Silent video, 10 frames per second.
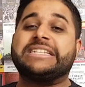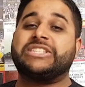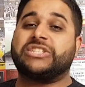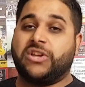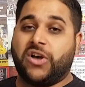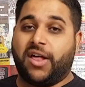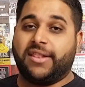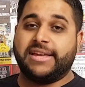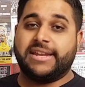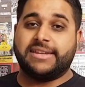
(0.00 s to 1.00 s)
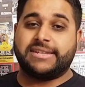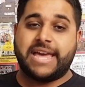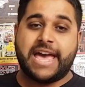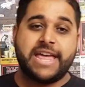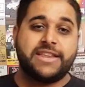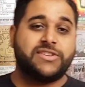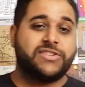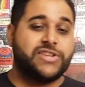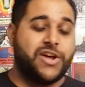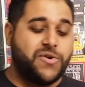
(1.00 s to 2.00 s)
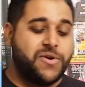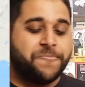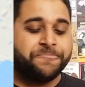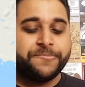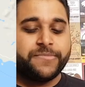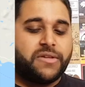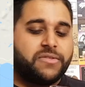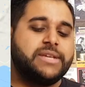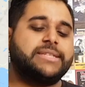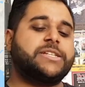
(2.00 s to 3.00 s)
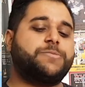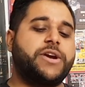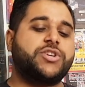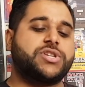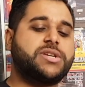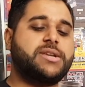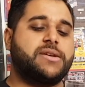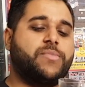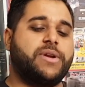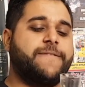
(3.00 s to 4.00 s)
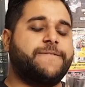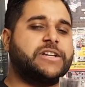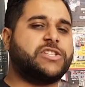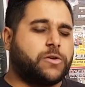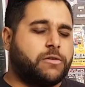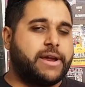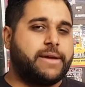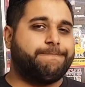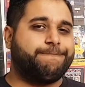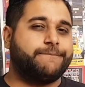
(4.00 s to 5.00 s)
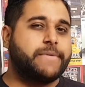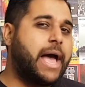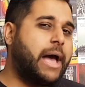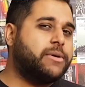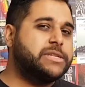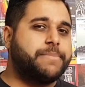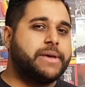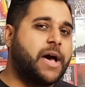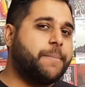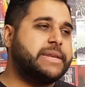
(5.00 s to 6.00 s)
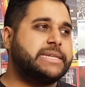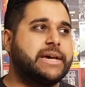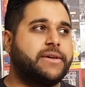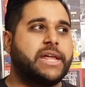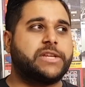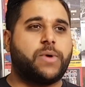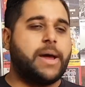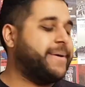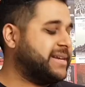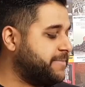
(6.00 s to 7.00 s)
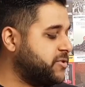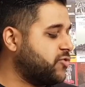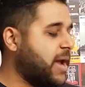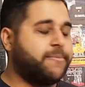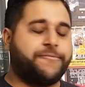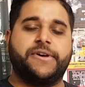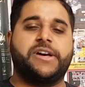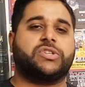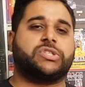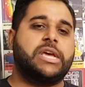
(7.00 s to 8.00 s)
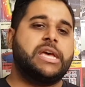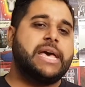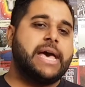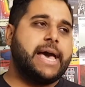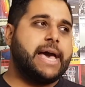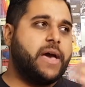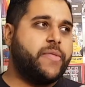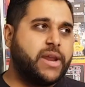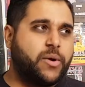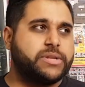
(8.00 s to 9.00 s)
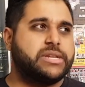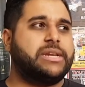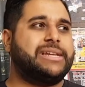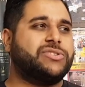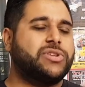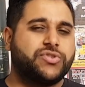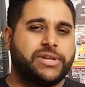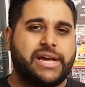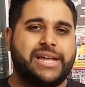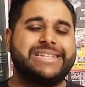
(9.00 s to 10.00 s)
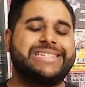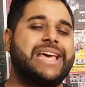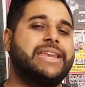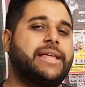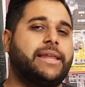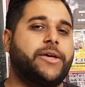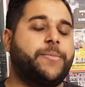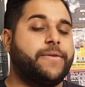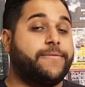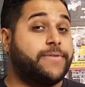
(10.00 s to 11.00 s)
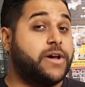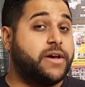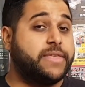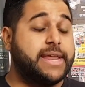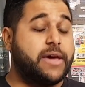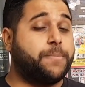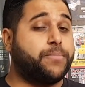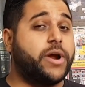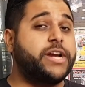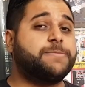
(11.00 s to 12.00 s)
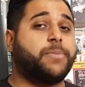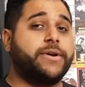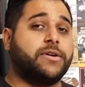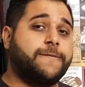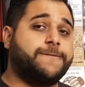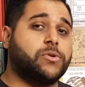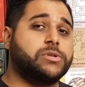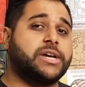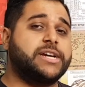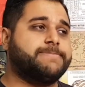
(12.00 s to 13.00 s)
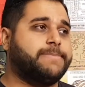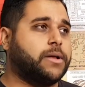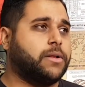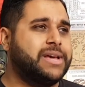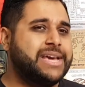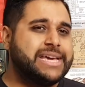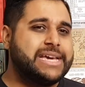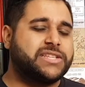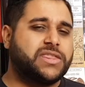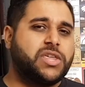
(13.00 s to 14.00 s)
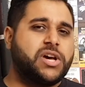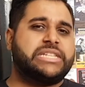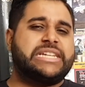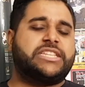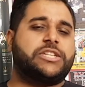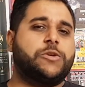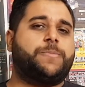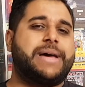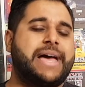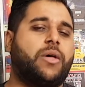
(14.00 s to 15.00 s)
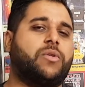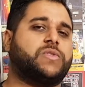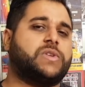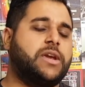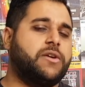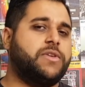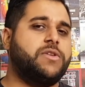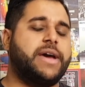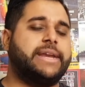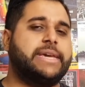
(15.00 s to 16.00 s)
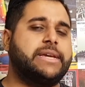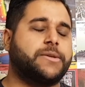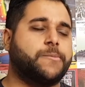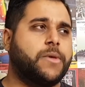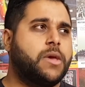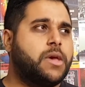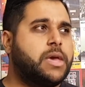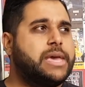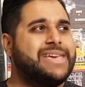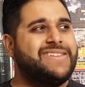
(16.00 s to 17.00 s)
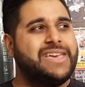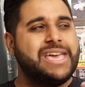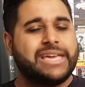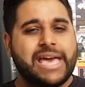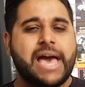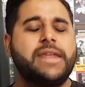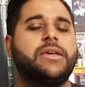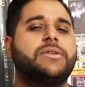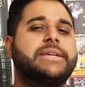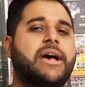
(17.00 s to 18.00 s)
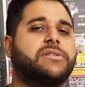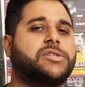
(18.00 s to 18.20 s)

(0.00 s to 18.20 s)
Scotland. And so this expression, when I first saw it, I was a bit up and down. That's why I picked up a dram first. And then I wanted to literally understand it a little bit further. Now, the price point on a full-size bottle is £32 here in the United Kingdom. It can go down.